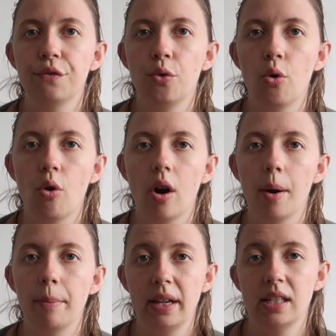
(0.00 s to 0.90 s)

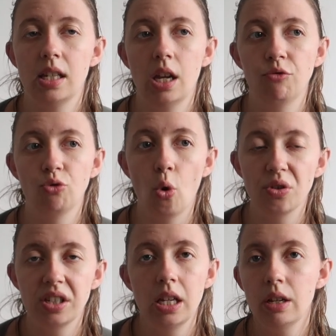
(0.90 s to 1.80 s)
for Pixie and
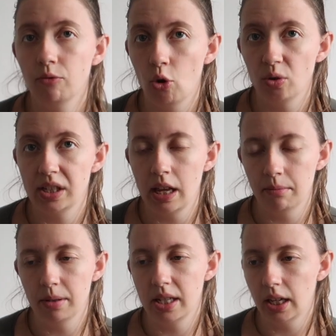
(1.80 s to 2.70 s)
Roxy, Roxy
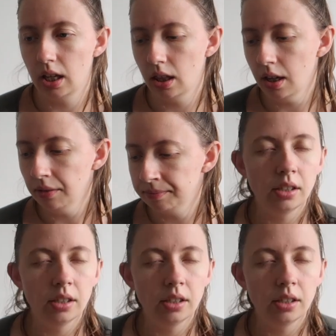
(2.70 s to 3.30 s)
in particular.